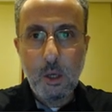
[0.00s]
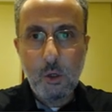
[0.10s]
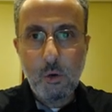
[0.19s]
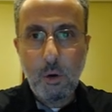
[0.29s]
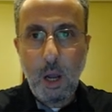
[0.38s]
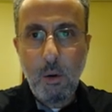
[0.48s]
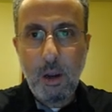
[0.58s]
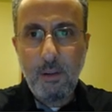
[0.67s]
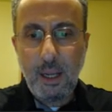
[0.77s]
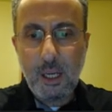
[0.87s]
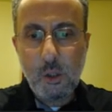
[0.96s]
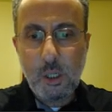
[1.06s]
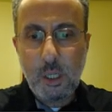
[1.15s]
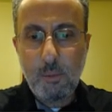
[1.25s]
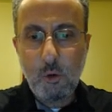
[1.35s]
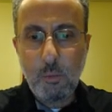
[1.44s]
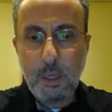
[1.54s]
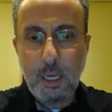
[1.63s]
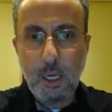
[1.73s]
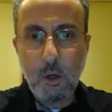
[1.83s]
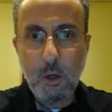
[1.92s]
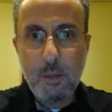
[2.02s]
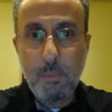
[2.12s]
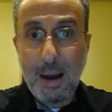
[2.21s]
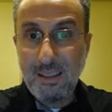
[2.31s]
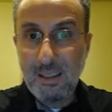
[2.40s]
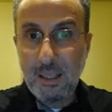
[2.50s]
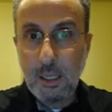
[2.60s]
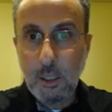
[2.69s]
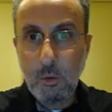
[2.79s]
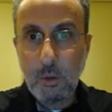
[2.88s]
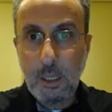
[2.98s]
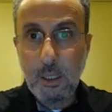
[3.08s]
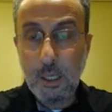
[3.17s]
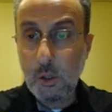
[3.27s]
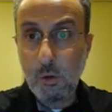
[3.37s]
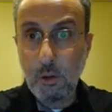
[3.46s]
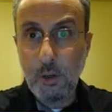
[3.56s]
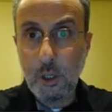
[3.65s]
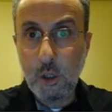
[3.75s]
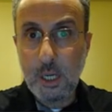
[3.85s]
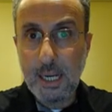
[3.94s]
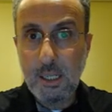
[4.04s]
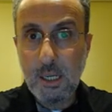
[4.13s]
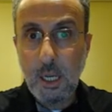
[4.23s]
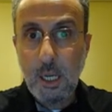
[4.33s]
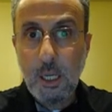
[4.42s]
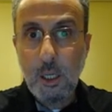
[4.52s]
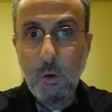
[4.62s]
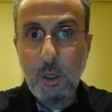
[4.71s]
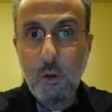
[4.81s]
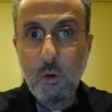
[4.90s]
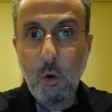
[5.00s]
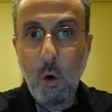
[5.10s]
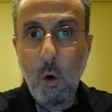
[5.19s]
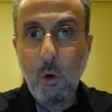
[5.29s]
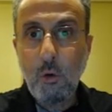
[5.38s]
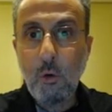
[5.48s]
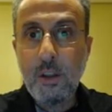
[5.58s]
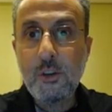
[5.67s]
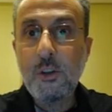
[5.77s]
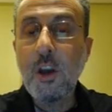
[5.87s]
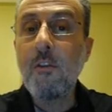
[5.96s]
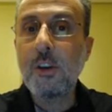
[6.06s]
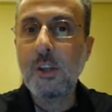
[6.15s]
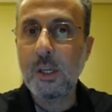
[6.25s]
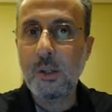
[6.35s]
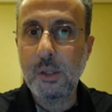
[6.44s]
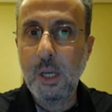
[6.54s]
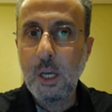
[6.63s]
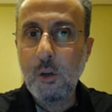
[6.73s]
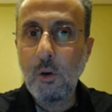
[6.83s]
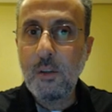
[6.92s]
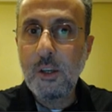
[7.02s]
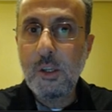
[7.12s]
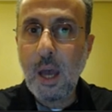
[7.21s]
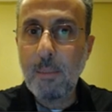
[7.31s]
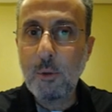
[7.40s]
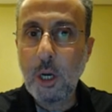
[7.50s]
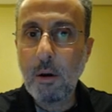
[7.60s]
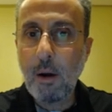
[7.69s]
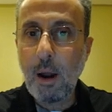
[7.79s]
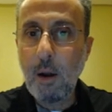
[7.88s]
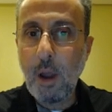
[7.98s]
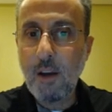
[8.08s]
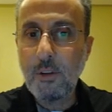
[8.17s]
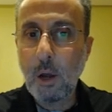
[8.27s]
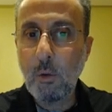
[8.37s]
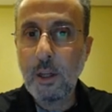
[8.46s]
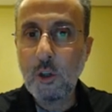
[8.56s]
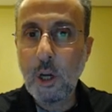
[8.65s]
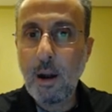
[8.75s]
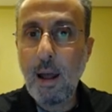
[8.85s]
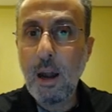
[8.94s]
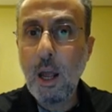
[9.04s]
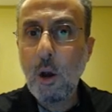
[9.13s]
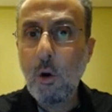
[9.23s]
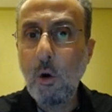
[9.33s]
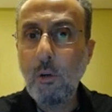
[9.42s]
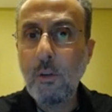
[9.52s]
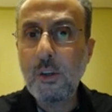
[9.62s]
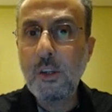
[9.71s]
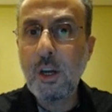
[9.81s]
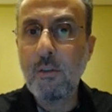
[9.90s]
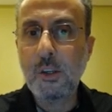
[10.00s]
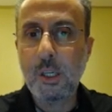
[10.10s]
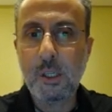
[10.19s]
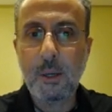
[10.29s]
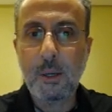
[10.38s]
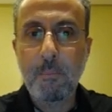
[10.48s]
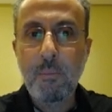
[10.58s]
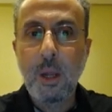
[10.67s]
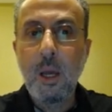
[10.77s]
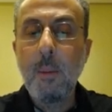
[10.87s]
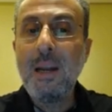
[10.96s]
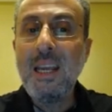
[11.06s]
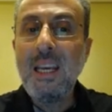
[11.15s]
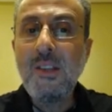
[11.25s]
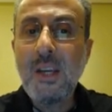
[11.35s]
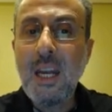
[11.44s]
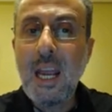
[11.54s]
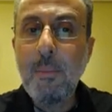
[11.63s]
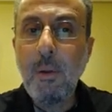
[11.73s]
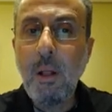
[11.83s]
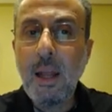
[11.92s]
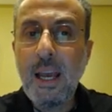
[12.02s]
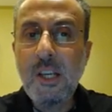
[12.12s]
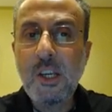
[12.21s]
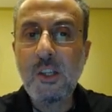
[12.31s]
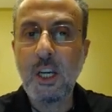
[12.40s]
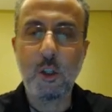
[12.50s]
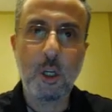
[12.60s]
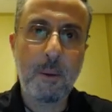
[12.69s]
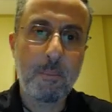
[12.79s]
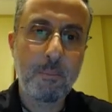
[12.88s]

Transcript: So now everything is seemed to be good, but you need, it's not finished yet. You need to go to the services. So this tab general, we have done with the general, go to the services. Please enable SSH.